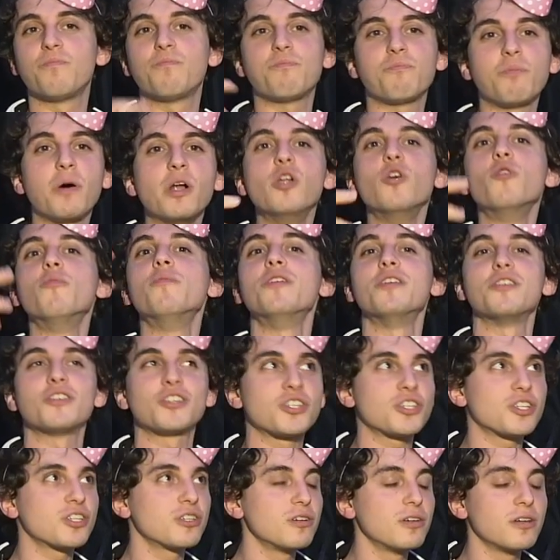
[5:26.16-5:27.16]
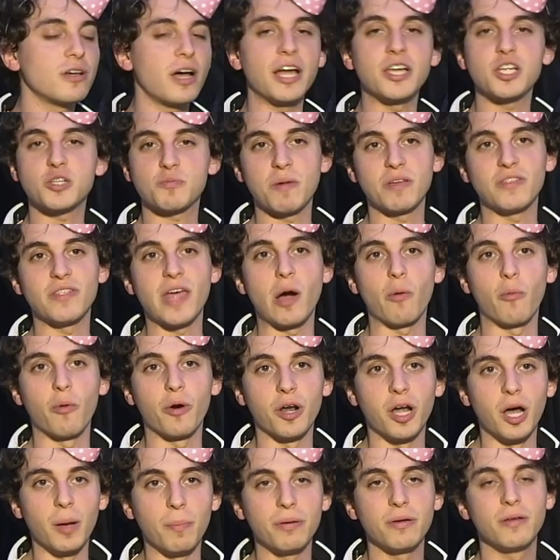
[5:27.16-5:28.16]
voluminous, I just made that
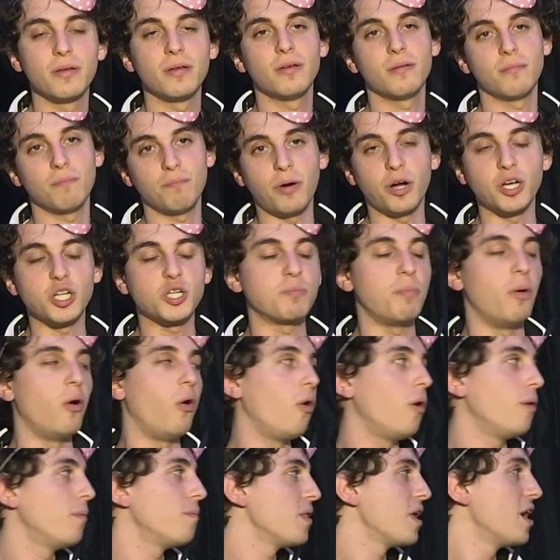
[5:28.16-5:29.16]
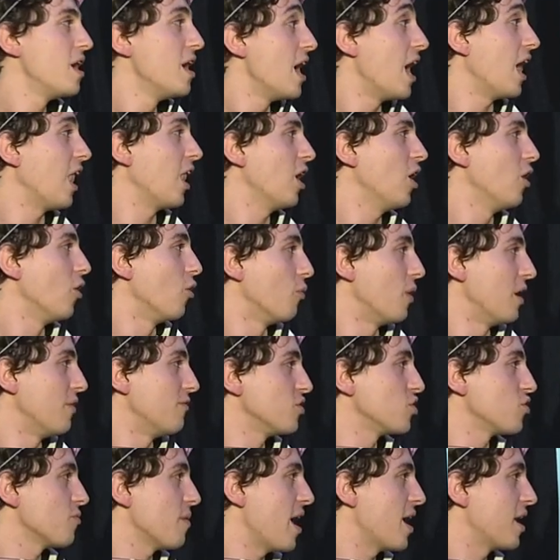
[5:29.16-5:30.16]
word up, punch bowl. Hello, Raven
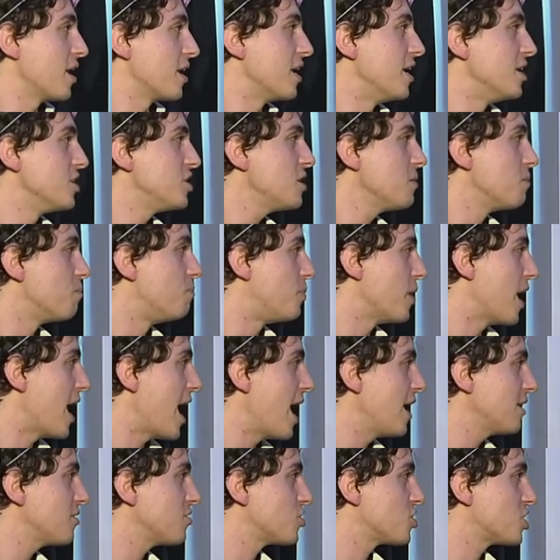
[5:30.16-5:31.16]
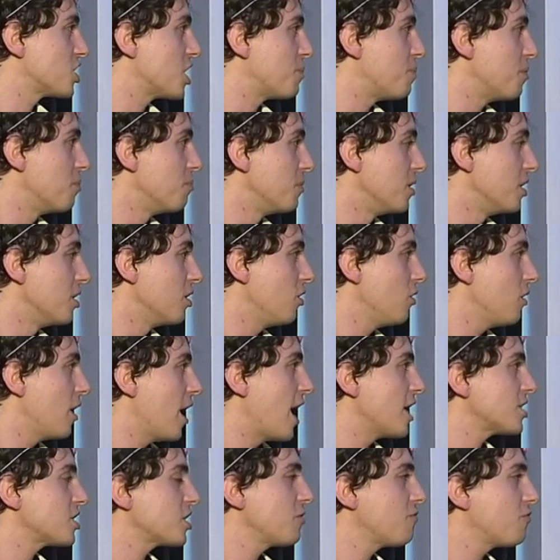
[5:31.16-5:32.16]
Dramatic. Is it bad to skip a meal?
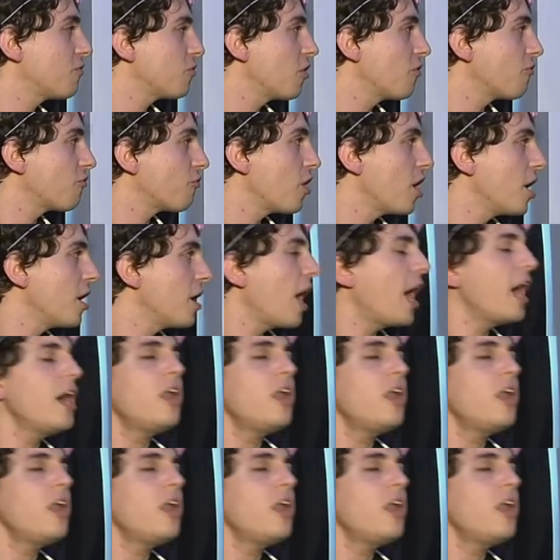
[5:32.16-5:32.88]
Asking for a friend. I